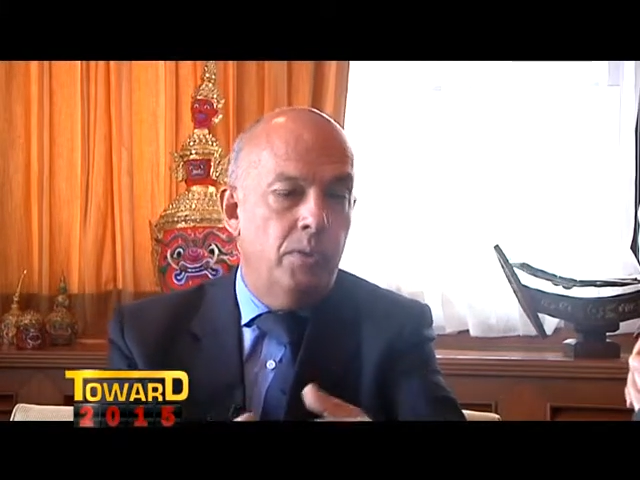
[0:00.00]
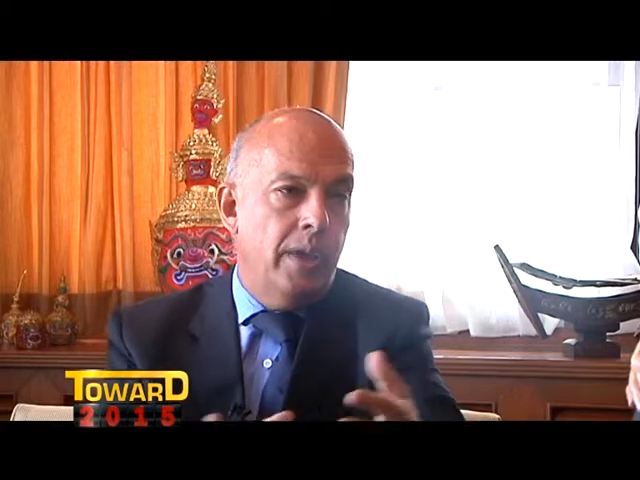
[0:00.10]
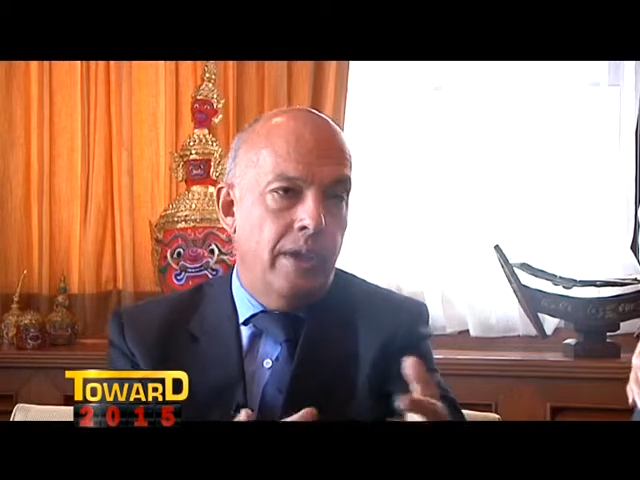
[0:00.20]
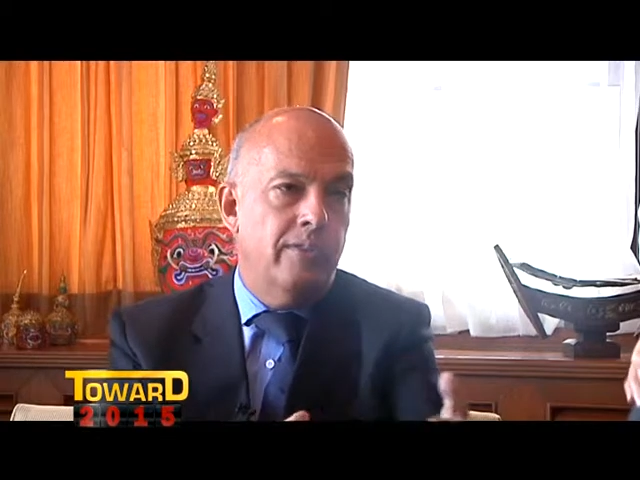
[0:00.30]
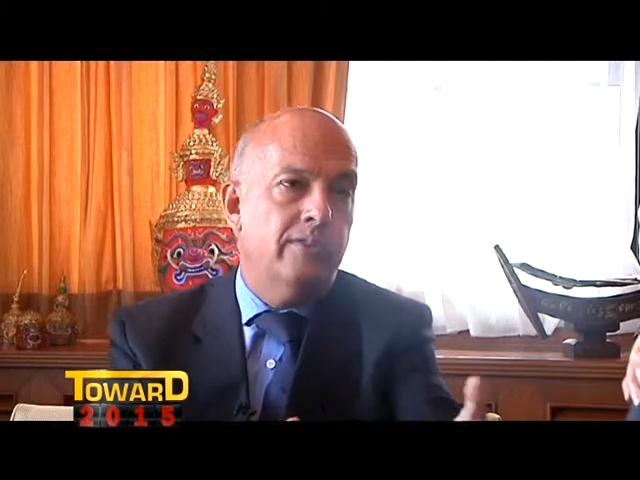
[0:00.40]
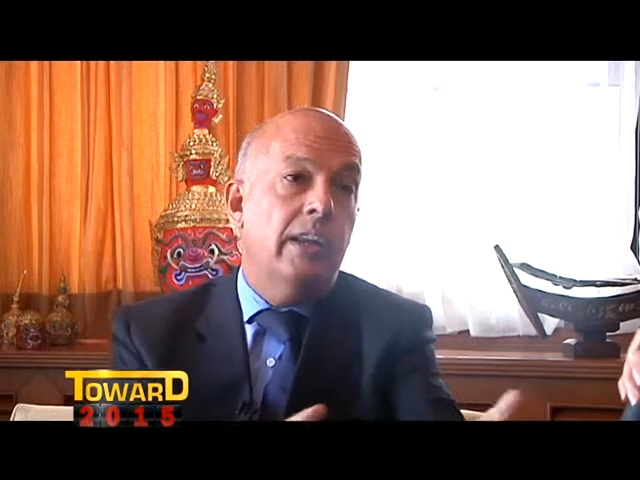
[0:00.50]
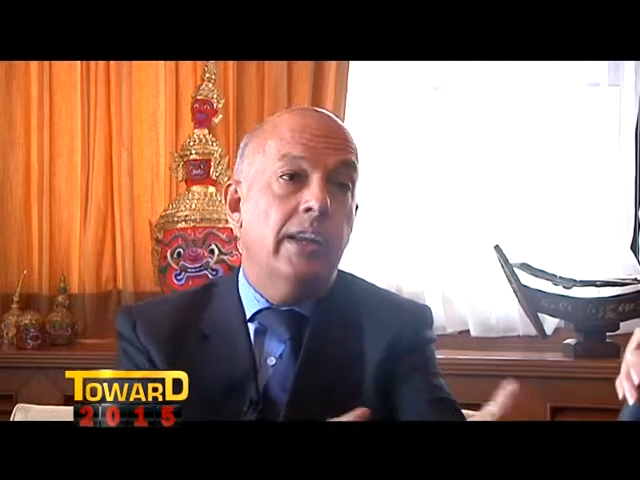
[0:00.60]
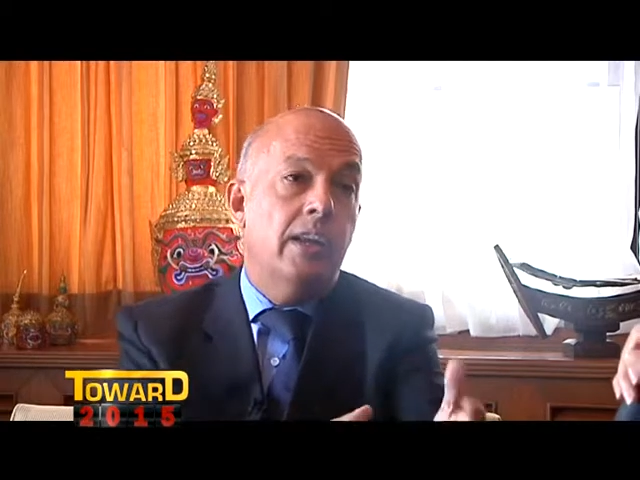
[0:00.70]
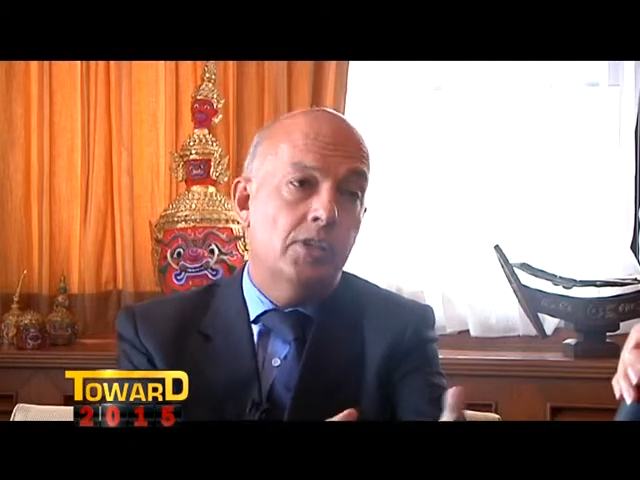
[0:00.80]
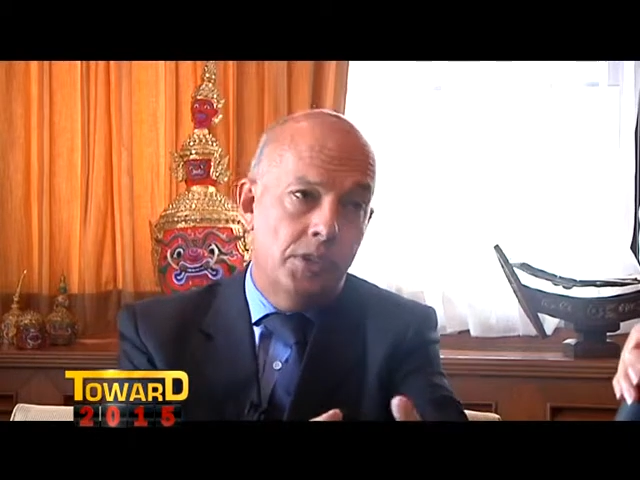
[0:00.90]
we have a
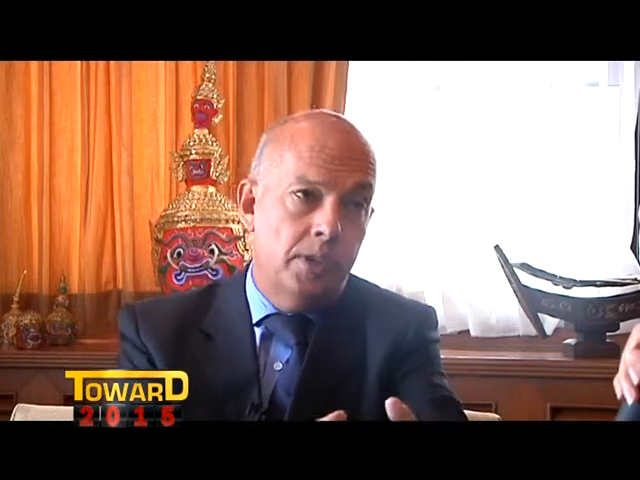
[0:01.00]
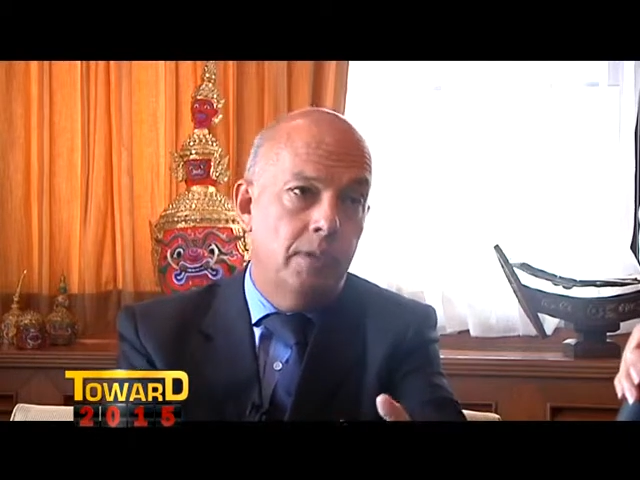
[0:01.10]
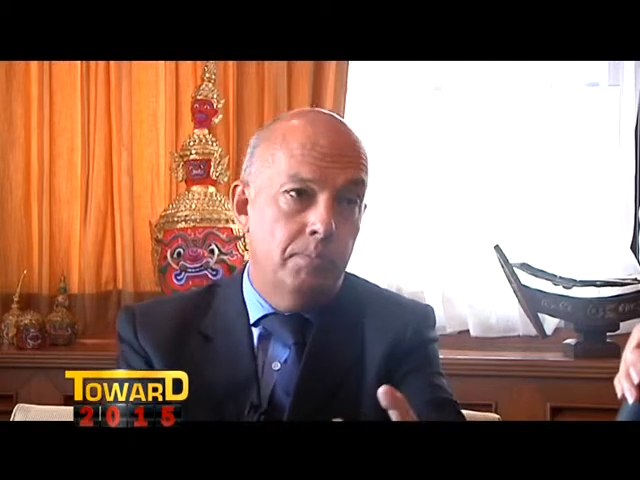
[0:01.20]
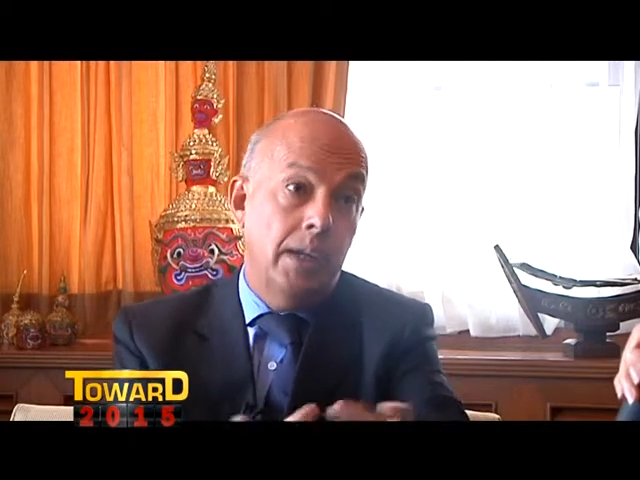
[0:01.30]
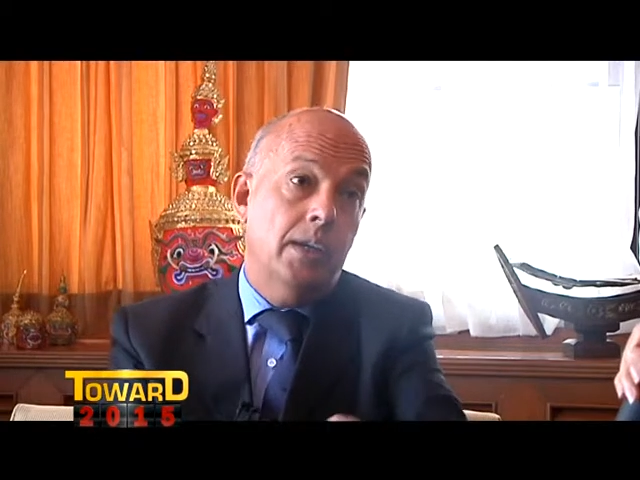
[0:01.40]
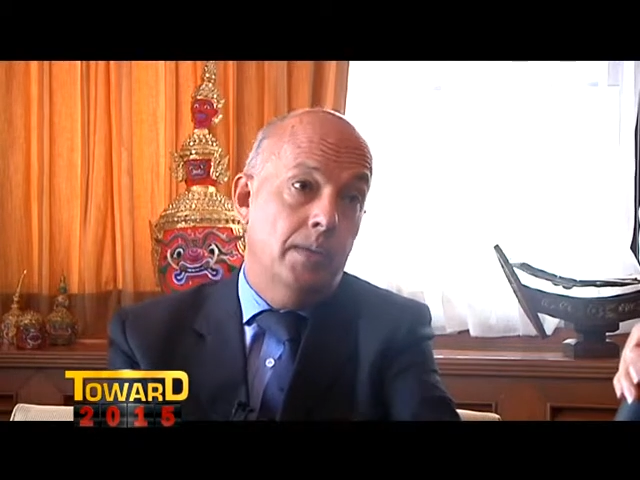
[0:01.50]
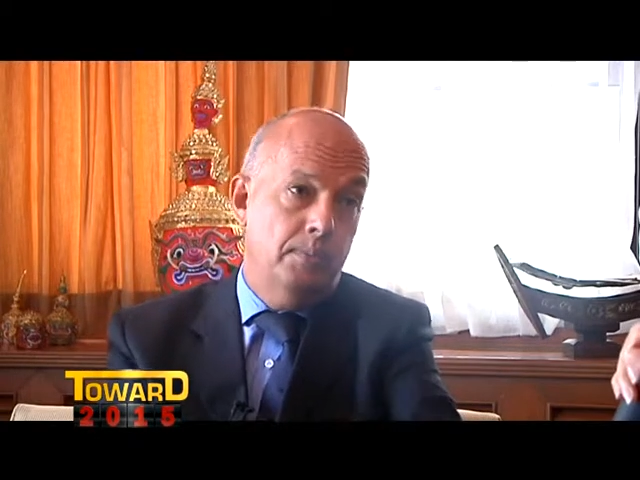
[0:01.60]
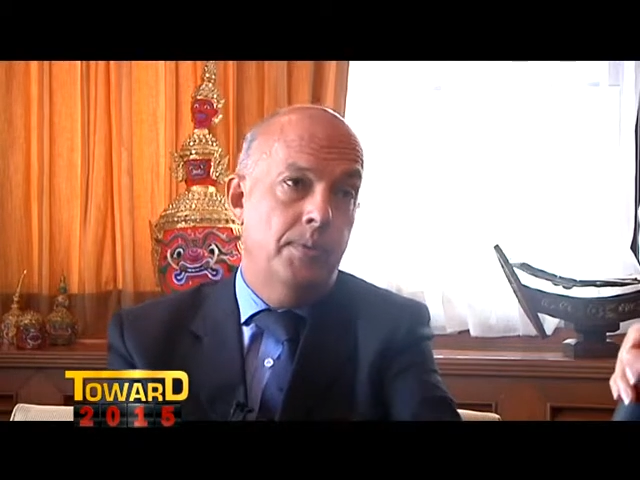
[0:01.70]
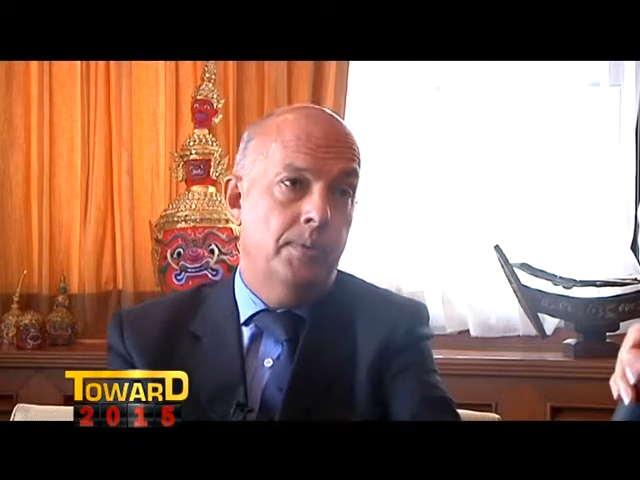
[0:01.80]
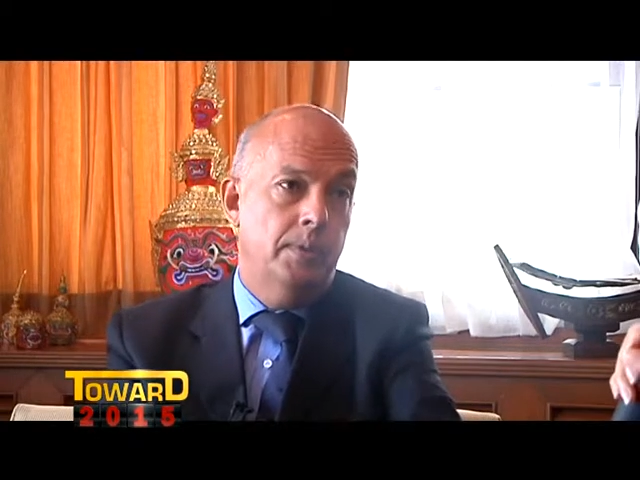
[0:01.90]
financial backup
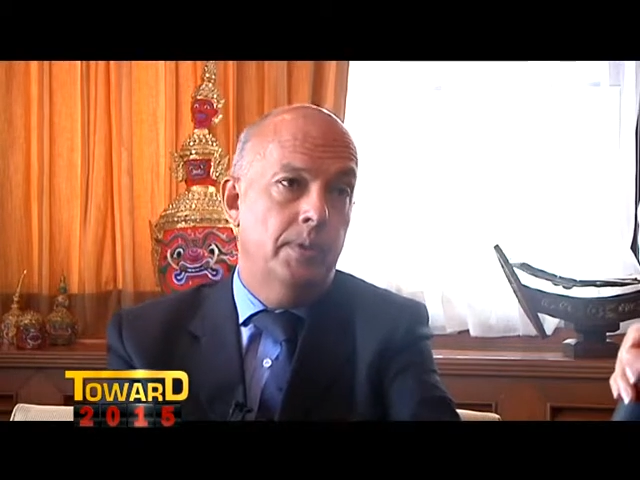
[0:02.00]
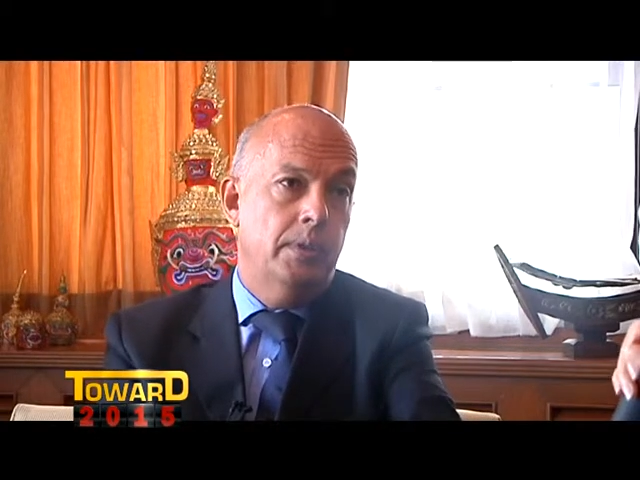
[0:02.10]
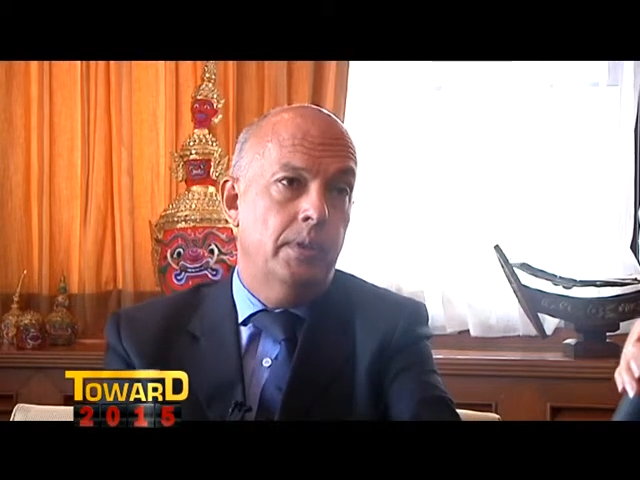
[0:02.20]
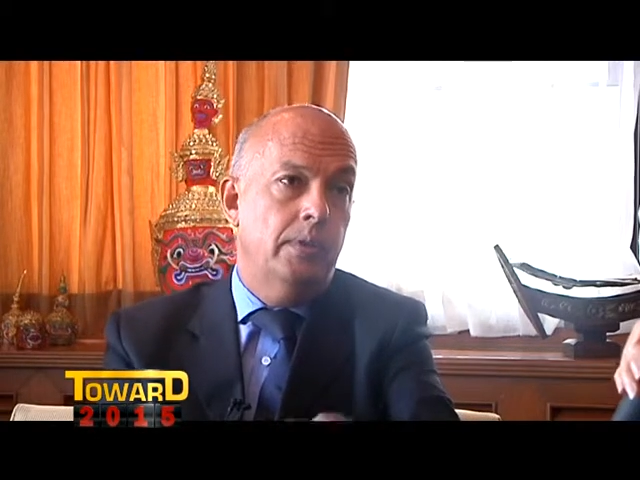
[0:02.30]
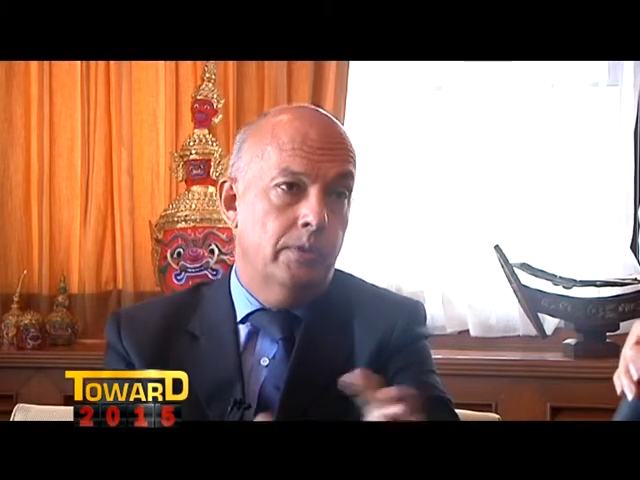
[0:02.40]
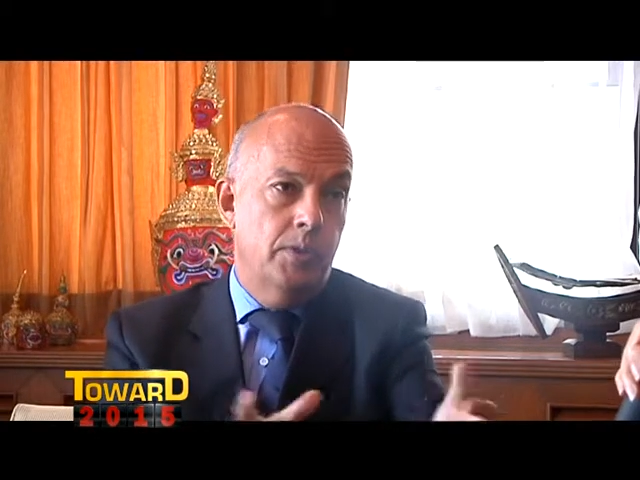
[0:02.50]
mm -hmm.